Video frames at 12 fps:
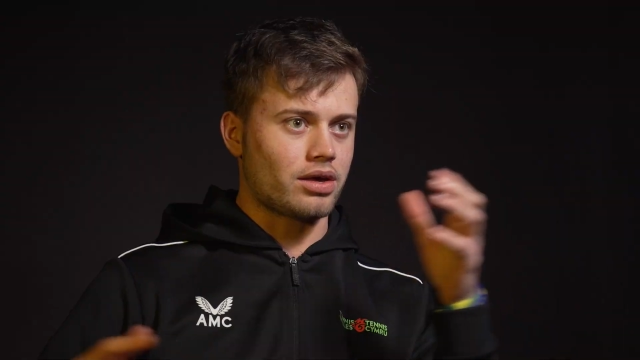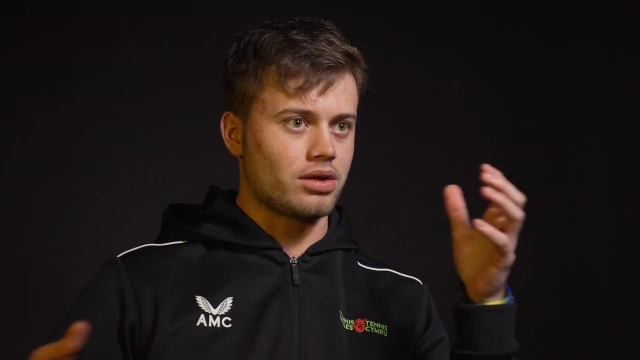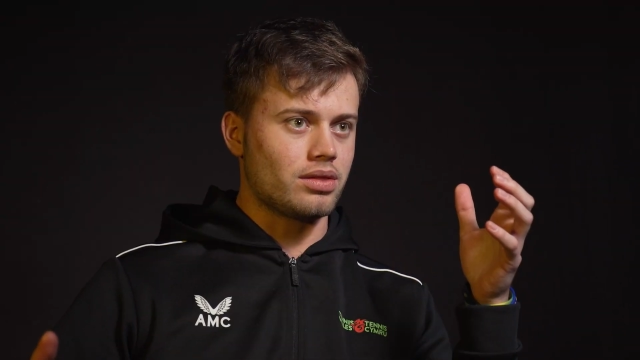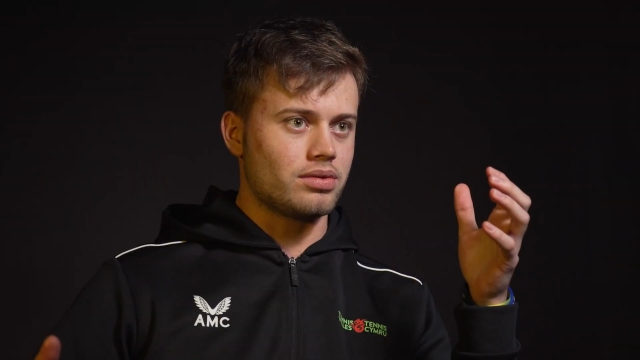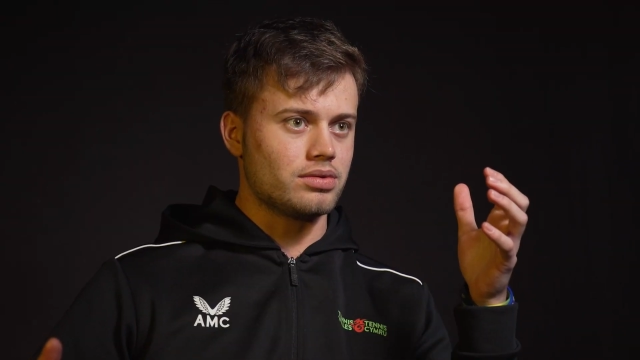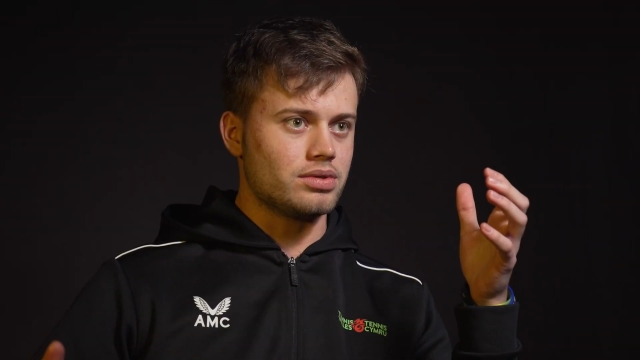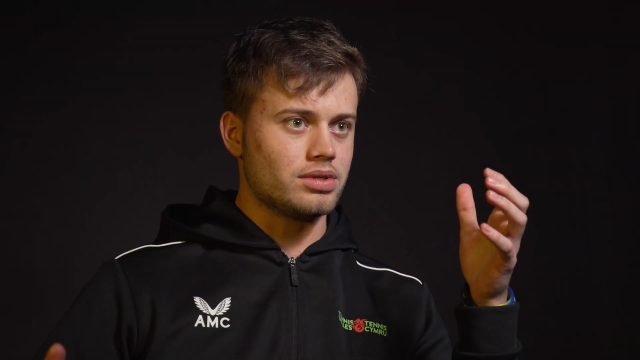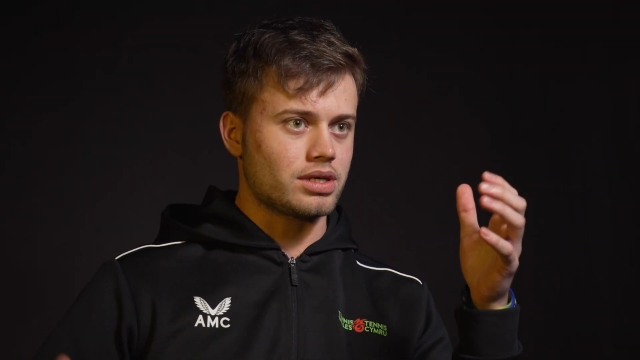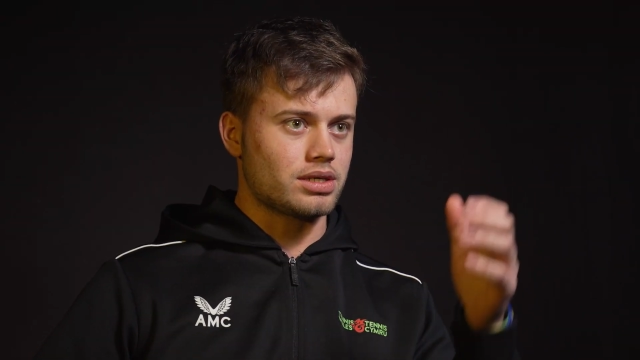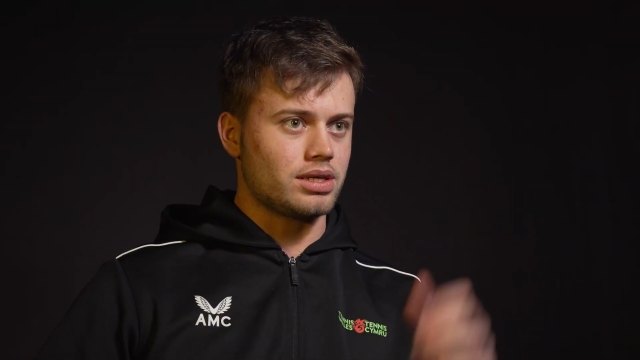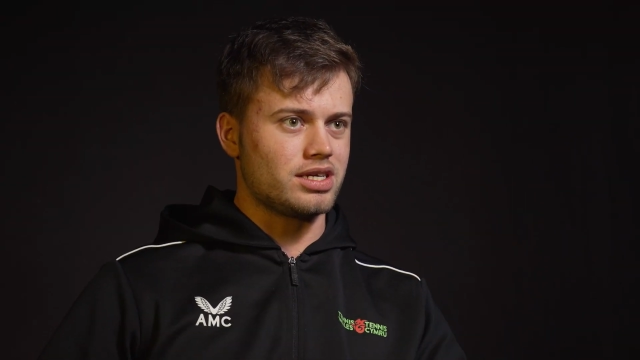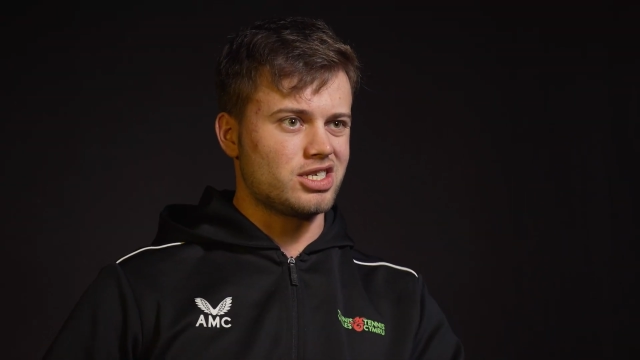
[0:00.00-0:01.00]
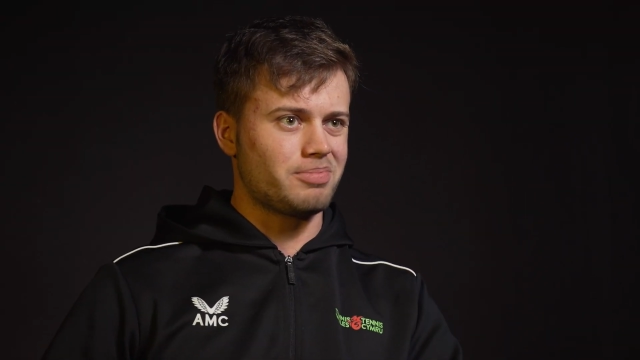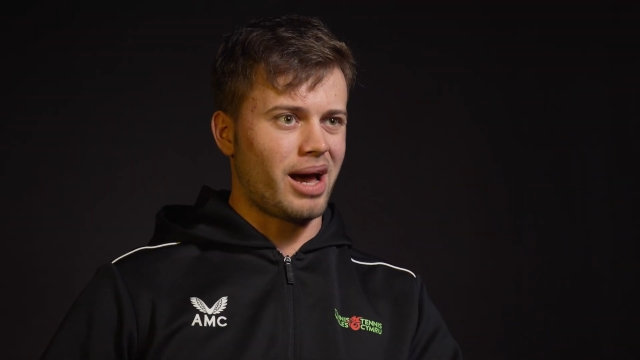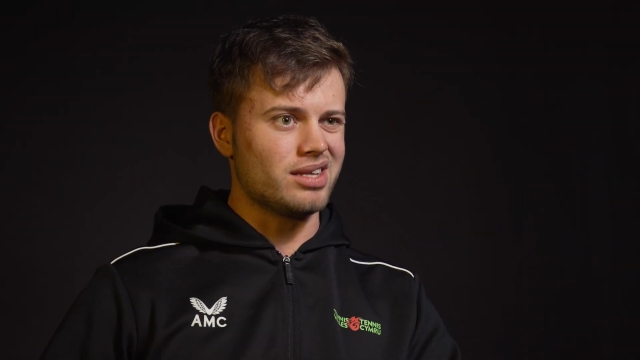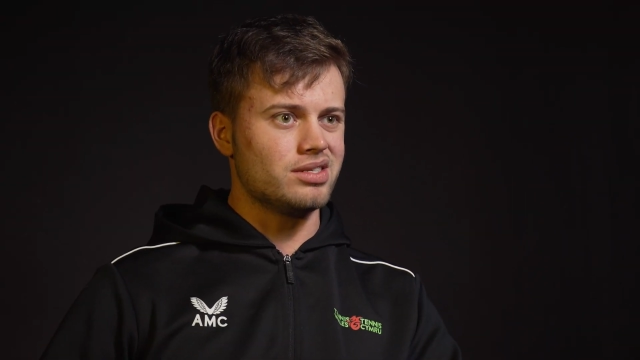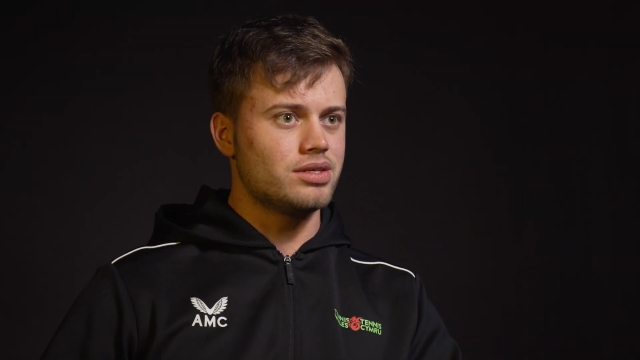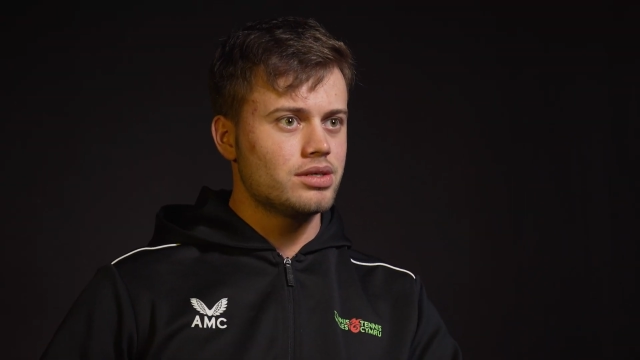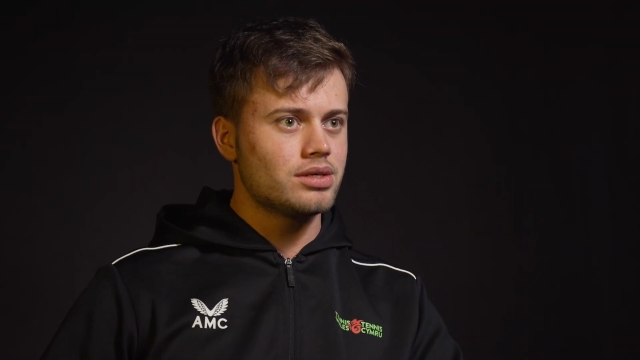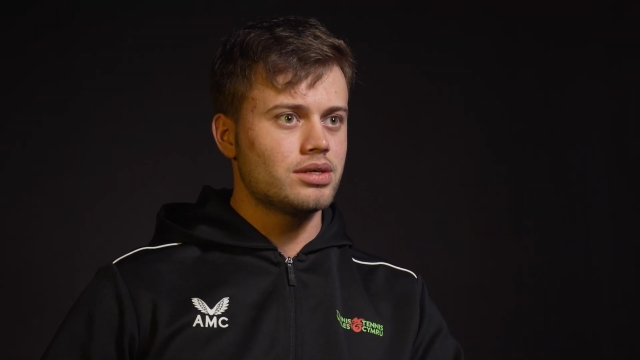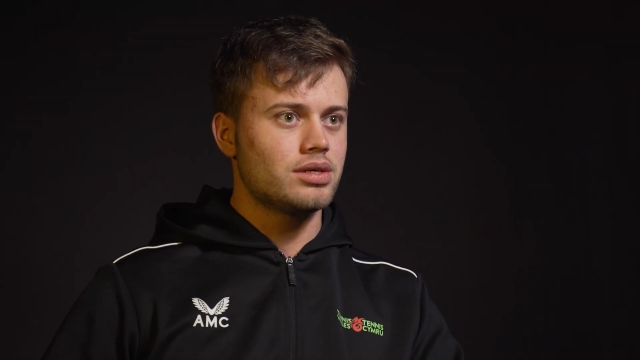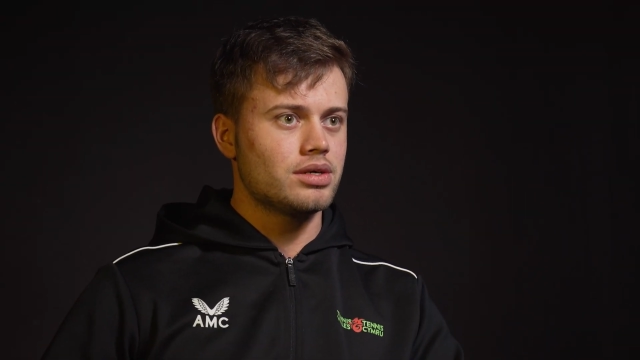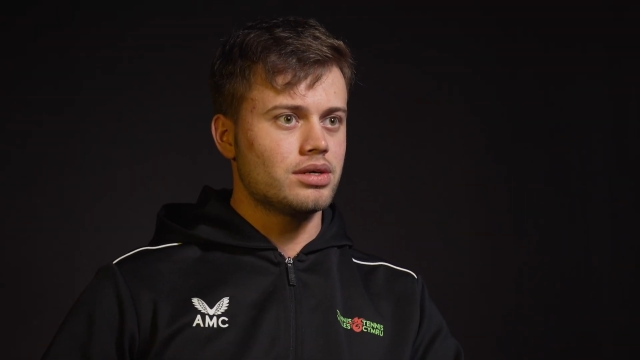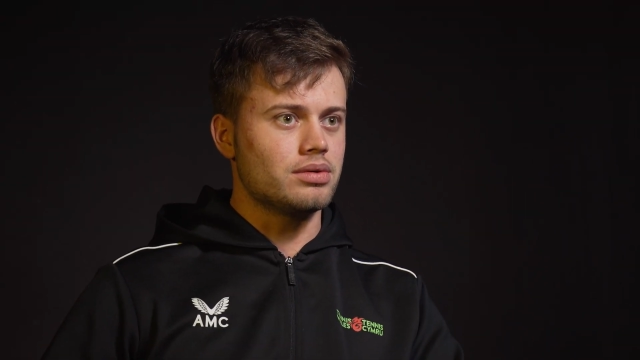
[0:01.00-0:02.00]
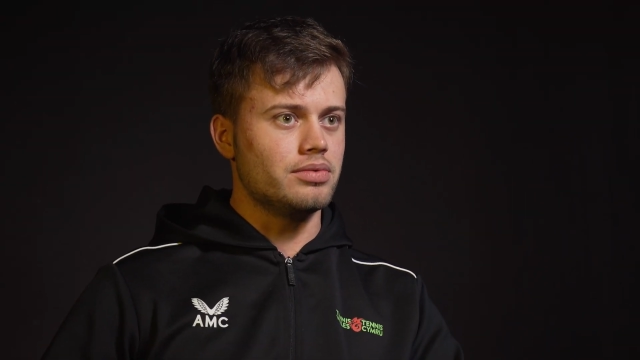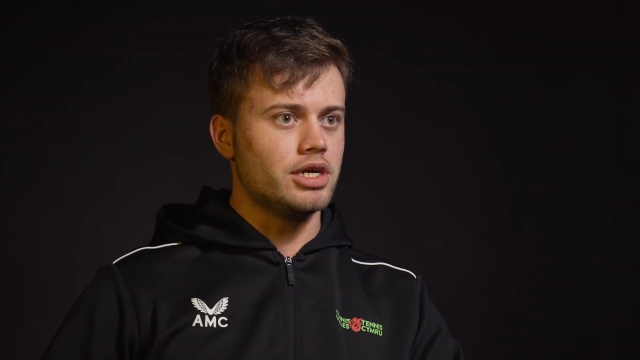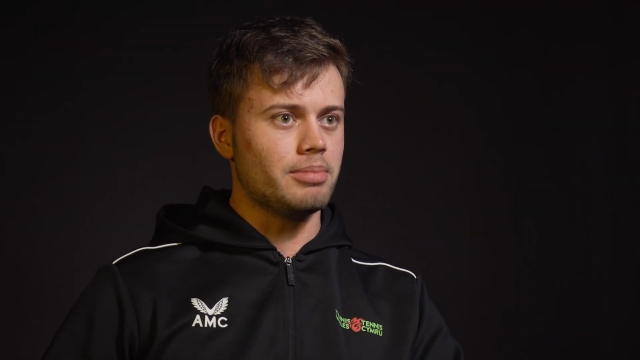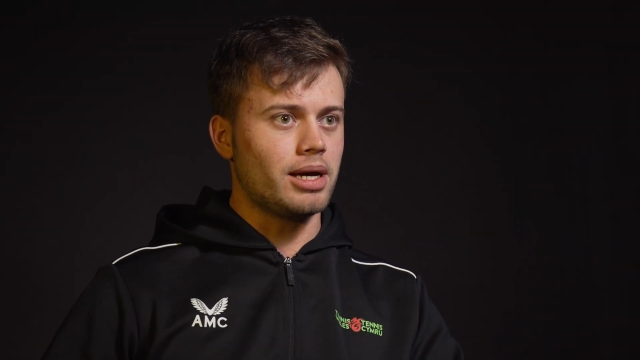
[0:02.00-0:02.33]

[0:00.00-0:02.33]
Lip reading: could expand, really